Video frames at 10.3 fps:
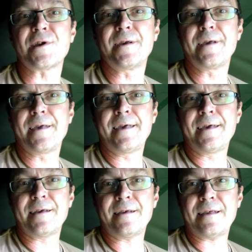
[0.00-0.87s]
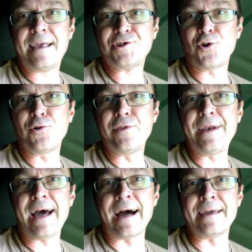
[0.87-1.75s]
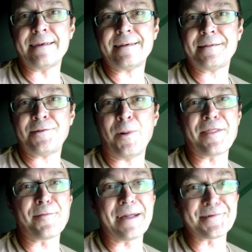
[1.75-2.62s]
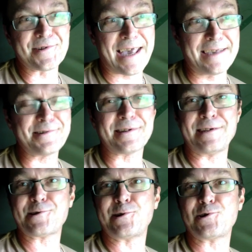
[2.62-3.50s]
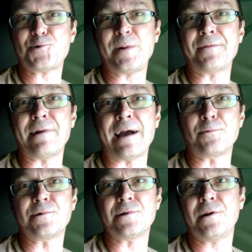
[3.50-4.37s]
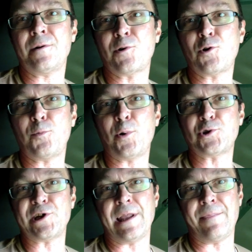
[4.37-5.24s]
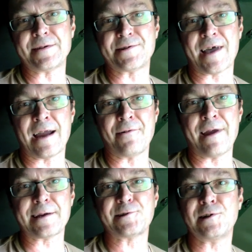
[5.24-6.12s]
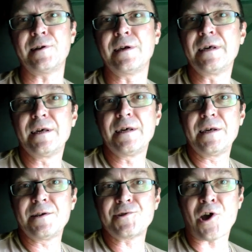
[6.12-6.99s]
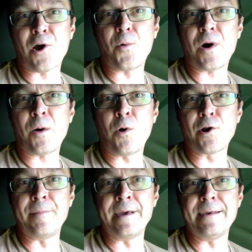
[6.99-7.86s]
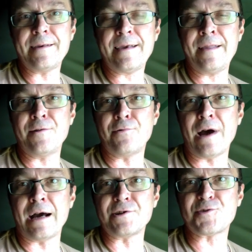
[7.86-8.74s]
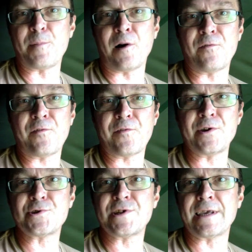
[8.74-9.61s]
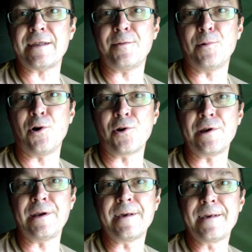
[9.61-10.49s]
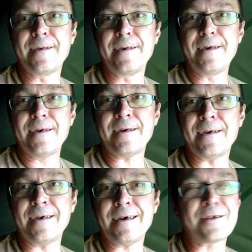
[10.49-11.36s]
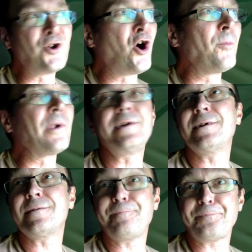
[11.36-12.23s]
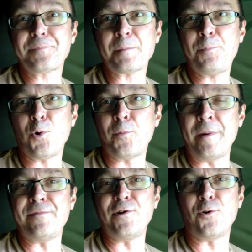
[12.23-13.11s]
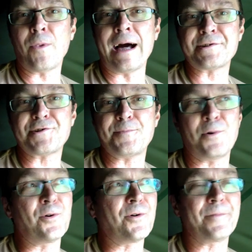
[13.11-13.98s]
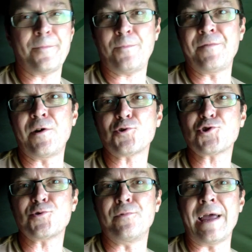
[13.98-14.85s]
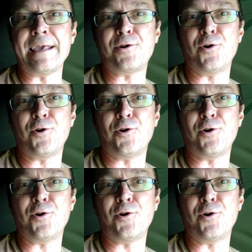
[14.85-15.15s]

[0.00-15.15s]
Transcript: during the night the weatherman says it's going to swing round and push in this direction. So I want to be in the right spot first thing in the morning. I normally put the bivvy up last, but we've got some rain coming in, so